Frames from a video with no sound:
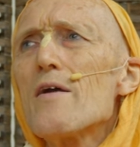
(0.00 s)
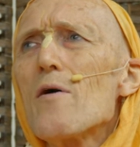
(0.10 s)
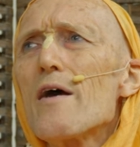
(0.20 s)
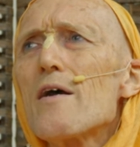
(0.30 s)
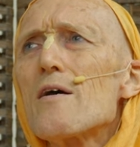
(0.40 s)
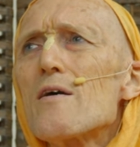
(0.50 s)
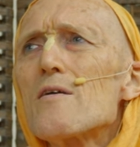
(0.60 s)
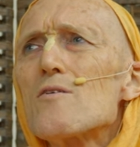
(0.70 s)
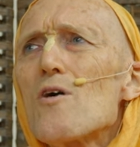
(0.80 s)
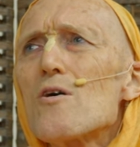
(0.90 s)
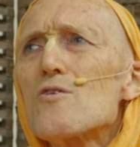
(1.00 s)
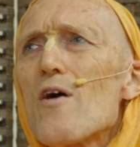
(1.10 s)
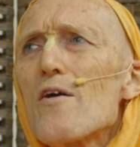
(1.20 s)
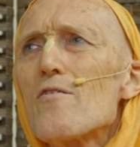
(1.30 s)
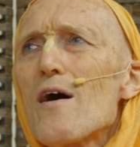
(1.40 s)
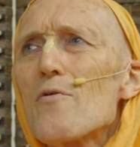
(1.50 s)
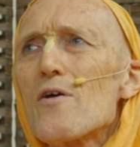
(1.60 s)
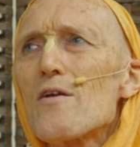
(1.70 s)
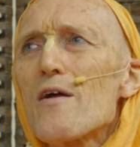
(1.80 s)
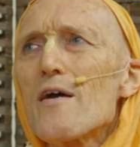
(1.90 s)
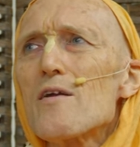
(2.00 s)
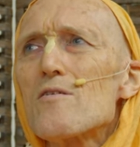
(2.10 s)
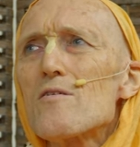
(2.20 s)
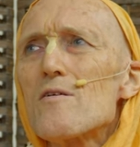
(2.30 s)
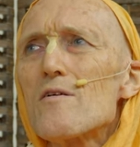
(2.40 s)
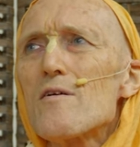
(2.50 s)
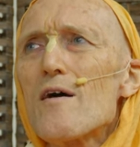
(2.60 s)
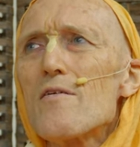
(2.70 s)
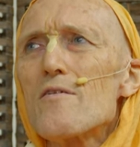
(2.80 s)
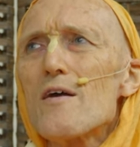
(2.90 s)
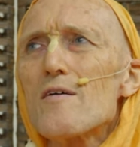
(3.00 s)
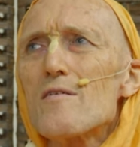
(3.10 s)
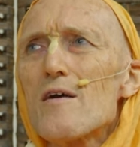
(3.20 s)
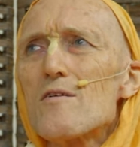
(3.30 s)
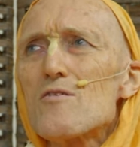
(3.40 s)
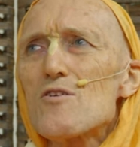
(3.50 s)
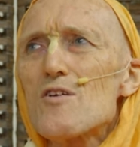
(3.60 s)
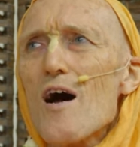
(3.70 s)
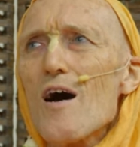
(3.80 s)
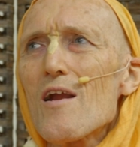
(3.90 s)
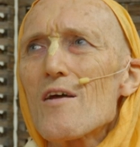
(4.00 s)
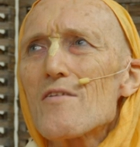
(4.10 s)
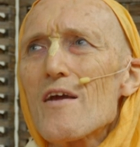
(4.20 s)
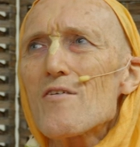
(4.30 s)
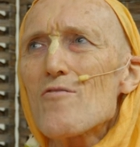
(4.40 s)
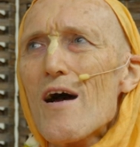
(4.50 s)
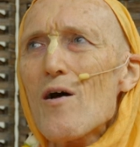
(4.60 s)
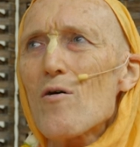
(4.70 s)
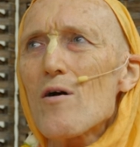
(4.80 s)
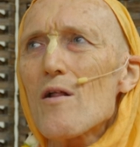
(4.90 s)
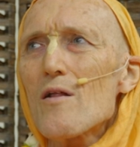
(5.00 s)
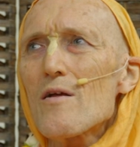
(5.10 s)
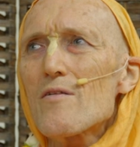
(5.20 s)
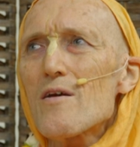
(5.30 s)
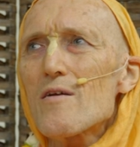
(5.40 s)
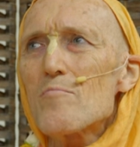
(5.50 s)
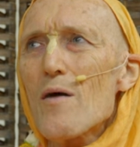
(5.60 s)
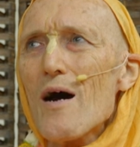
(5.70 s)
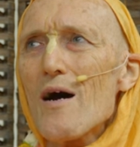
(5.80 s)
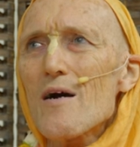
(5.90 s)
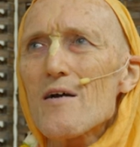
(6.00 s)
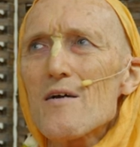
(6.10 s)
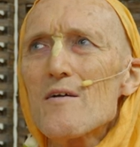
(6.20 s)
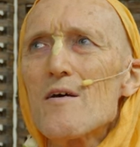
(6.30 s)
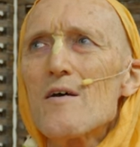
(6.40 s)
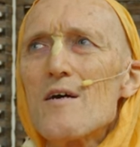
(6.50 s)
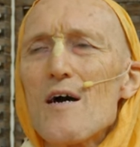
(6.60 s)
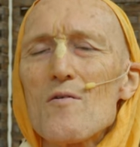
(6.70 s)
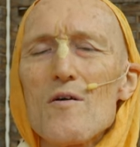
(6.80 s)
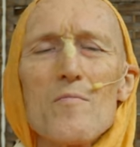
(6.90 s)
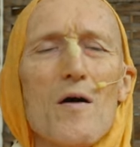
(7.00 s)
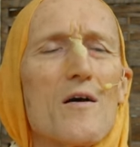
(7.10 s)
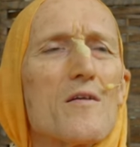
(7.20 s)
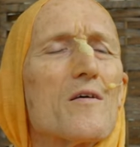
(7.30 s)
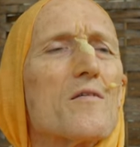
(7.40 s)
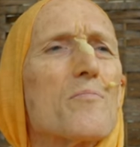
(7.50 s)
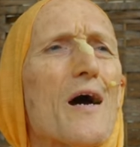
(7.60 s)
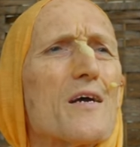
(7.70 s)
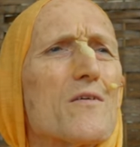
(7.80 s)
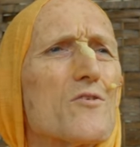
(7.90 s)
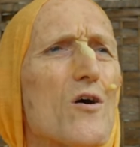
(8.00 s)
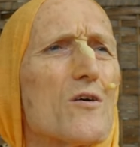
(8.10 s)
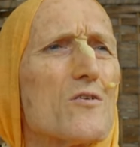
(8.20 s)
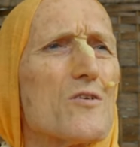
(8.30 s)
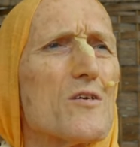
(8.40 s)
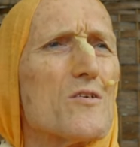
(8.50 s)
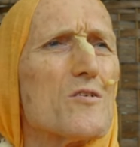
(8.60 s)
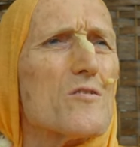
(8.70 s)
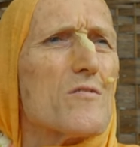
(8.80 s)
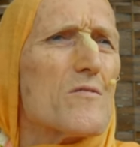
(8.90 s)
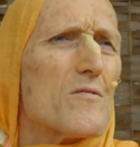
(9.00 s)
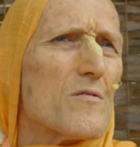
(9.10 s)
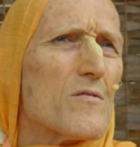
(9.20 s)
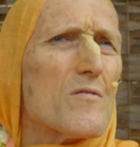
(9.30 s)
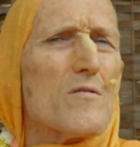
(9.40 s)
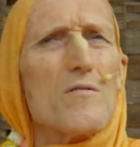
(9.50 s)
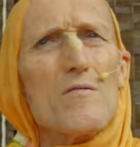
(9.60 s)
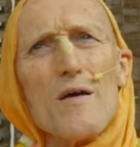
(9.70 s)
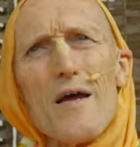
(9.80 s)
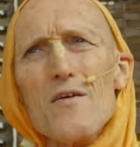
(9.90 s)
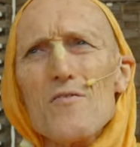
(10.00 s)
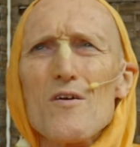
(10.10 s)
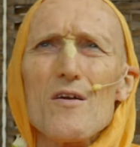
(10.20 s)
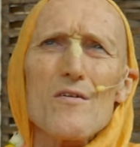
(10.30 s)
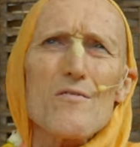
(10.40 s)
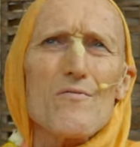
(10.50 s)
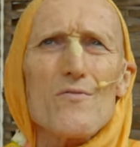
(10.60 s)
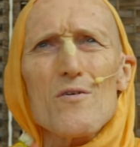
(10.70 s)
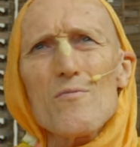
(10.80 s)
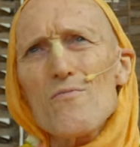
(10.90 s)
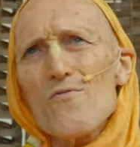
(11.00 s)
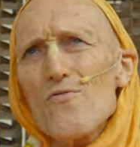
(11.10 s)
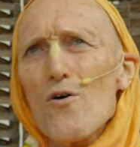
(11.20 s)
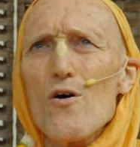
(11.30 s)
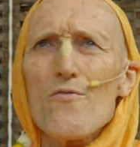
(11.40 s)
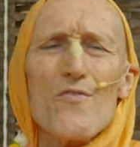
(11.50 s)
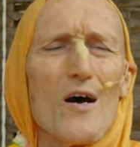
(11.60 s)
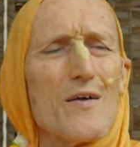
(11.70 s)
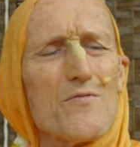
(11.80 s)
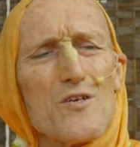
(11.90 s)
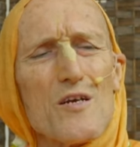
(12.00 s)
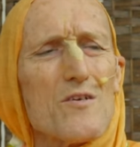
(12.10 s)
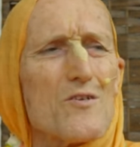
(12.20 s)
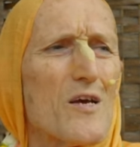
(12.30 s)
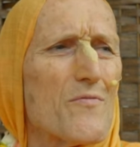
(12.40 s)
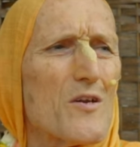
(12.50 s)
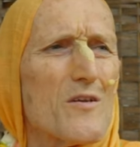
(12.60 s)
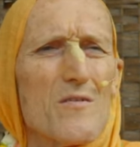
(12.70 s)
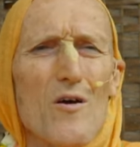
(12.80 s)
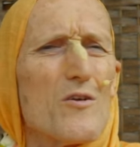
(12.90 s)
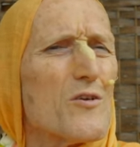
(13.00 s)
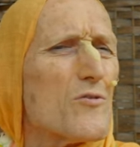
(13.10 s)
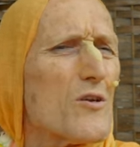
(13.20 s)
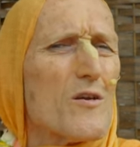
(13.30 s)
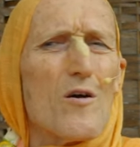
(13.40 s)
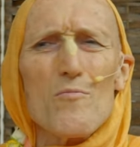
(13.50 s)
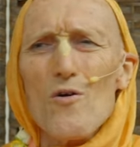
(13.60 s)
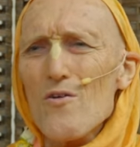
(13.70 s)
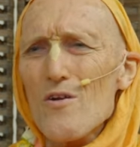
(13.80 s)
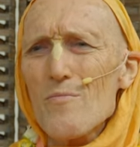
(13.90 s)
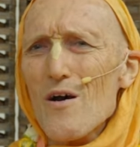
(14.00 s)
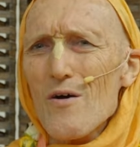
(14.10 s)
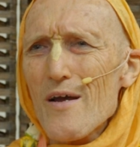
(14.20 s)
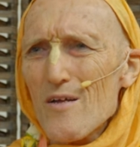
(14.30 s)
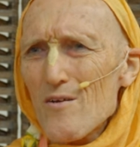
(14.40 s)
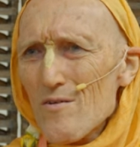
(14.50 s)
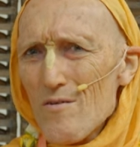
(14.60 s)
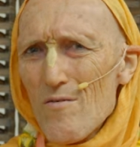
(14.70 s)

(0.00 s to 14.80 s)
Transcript: anyway, the dogs run around at night and they, they snarl and they growl and they bark. And among the pack of dogs is anything from four, five, six, seven, not usually not more than about eight.